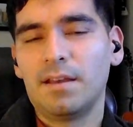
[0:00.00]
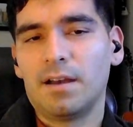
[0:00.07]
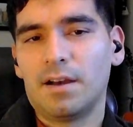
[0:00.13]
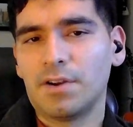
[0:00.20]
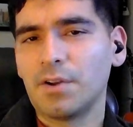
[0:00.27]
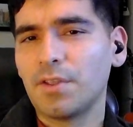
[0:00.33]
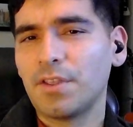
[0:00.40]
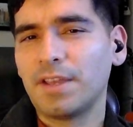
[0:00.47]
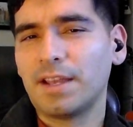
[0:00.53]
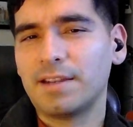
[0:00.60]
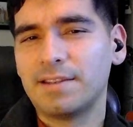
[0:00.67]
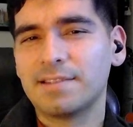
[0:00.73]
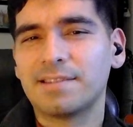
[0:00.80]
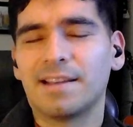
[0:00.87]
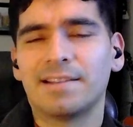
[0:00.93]
Another thing I
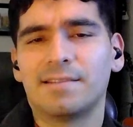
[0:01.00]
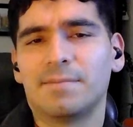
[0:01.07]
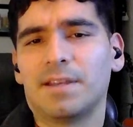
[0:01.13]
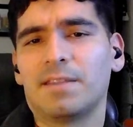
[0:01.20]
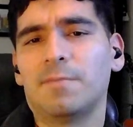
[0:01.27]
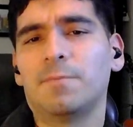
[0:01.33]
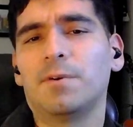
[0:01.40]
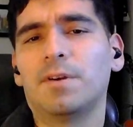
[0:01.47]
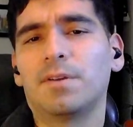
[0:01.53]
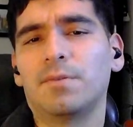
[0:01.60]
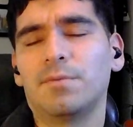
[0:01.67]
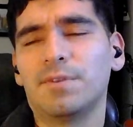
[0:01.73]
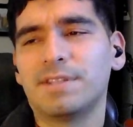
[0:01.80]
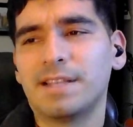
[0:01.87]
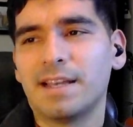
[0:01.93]
disliked about the book
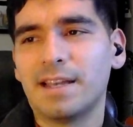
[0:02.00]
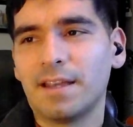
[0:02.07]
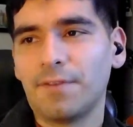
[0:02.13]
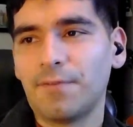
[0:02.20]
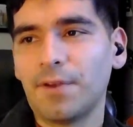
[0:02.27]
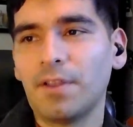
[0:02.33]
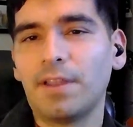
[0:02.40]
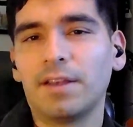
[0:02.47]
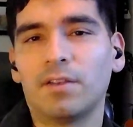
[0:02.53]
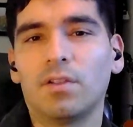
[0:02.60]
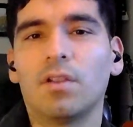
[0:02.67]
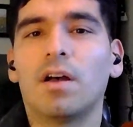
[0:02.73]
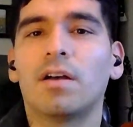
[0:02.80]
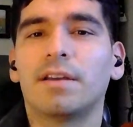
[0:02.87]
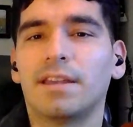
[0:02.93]
was that it felt like a
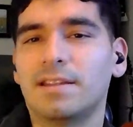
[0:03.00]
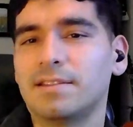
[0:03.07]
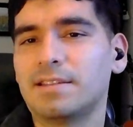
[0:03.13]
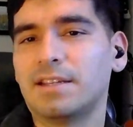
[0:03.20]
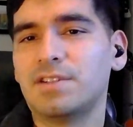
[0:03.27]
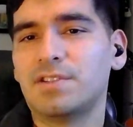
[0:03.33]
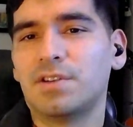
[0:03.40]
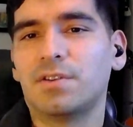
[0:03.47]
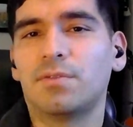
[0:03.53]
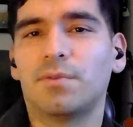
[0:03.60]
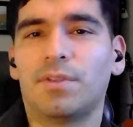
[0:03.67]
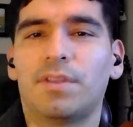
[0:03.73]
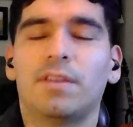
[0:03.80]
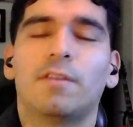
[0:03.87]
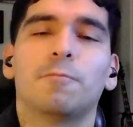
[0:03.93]
long inside joke
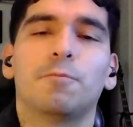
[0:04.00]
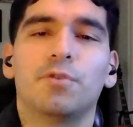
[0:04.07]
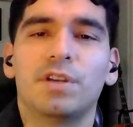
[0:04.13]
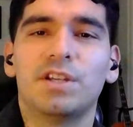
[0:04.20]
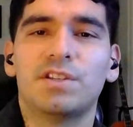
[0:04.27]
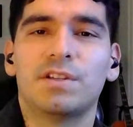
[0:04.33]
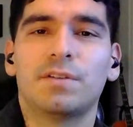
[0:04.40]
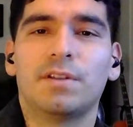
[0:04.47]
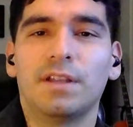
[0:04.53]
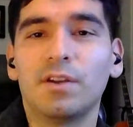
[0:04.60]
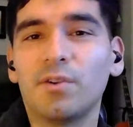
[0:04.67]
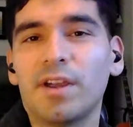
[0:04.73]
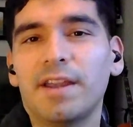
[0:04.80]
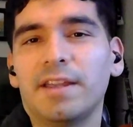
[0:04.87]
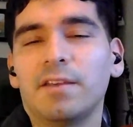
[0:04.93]
within the Parisian
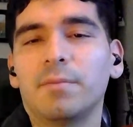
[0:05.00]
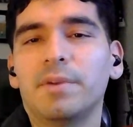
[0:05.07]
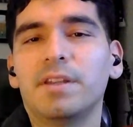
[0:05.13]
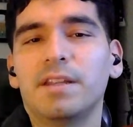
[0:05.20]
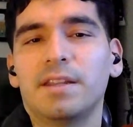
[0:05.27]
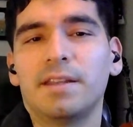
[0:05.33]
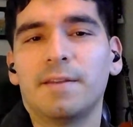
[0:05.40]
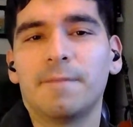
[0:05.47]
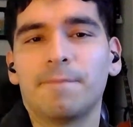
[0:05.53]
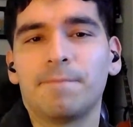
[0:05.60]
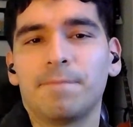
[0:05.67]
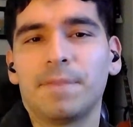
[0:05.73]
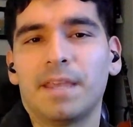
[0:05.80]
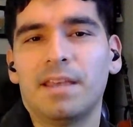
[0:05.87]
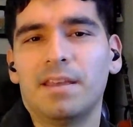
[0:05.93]
literary community.
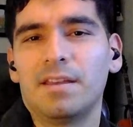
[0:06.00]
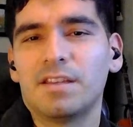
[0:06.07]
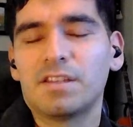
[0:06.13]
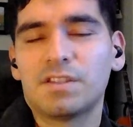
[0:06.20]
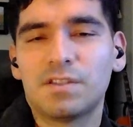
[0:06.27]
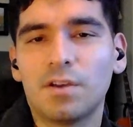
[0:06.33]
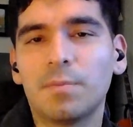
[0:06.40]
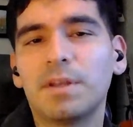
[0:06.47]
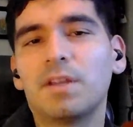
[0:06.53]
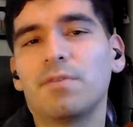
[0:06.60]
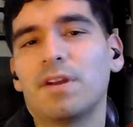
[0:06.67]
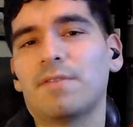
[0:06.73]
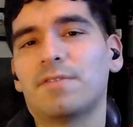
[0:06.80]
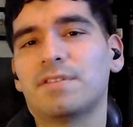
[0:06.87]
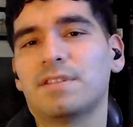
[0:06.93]
So many
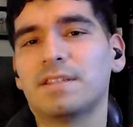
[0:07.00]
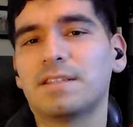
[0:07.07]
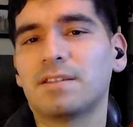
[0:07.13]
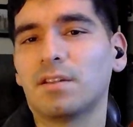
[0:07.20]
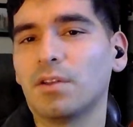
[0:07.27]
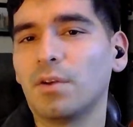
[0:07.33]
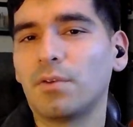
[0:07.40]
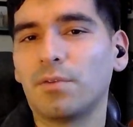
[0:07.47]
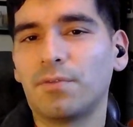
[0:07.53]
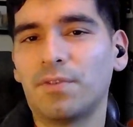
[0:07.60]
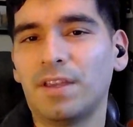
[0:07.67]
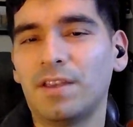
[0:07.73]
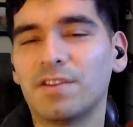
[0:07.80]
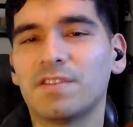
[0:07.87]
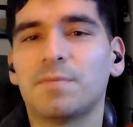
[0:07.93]
references to local
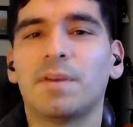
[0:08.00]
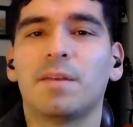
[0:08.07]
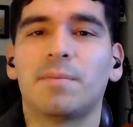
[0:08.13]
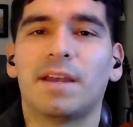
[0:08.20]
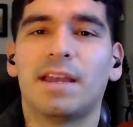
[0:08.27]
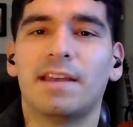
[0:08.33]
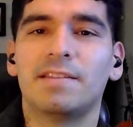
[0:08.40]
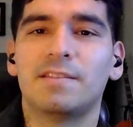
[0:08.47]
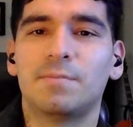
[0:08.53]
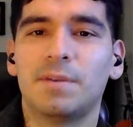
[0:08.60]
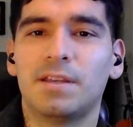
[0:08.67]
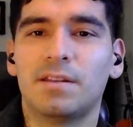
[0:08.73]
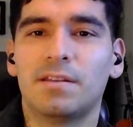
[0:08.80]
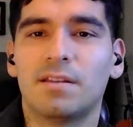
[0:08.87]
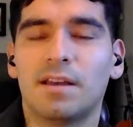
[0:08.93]
figures made my head
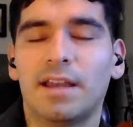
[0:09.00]
spin.